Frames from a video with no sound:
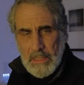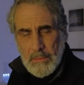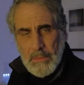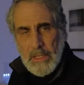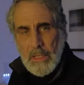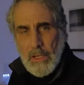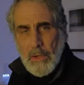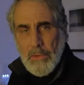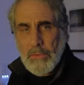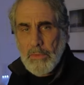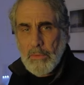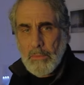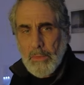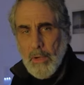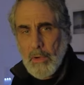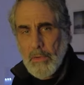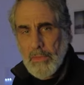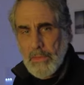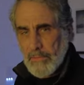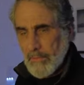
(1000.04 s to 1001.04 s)
I'm going to go through
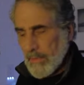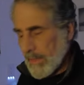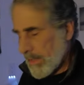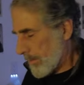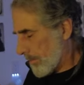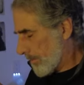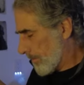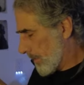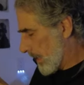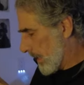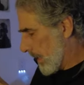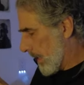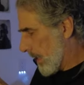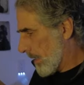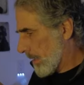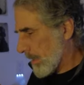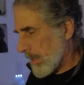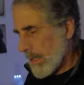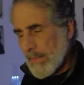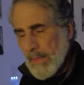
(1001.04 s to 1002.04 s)
both of them,
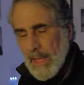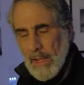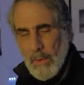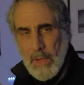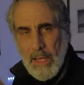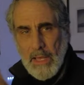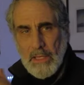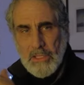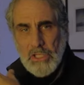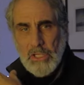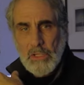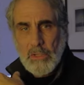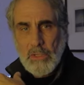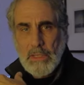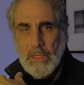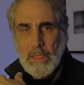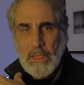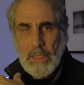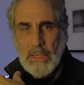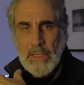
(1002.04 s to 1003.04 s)
and that way I'll show
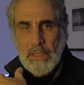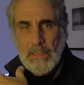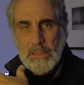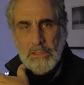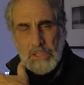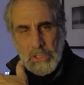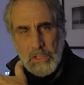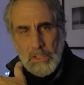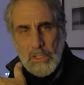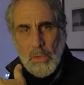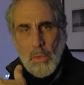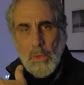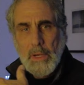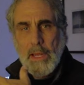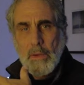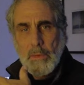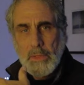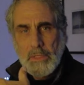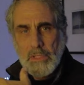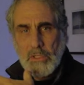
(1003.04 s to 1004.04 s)
you what
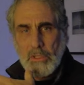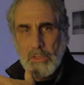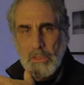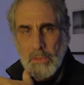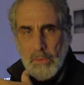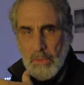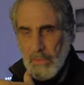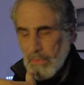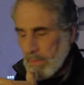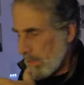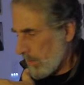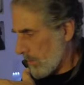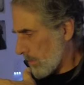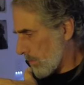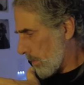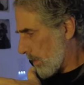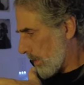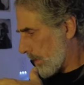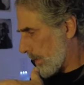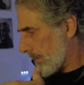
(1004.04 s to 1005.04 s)
I would do with either
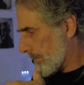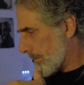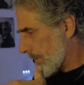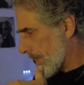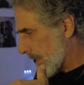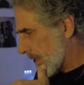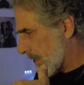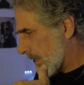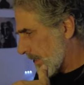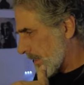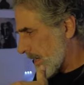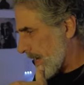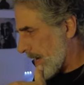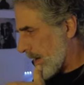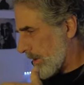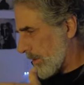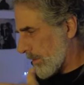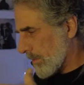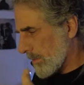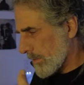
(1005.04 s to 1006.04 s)
one.
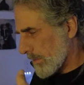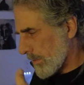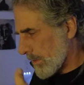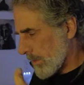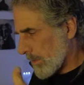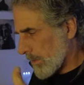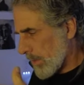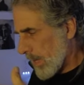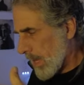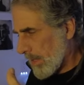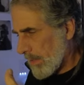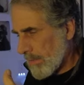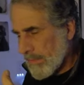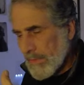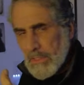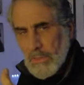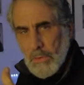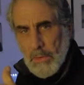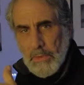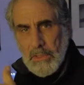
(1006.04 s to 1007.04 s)
Now, granted,
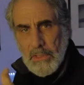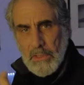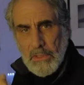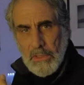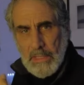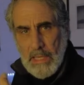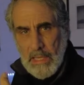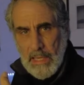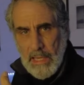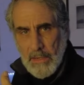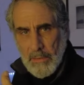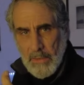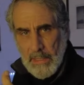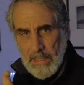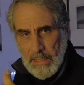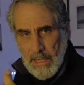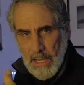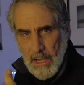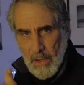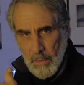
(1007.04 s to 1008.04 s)
this one that you're looking at
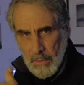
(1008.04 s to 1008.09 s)
right now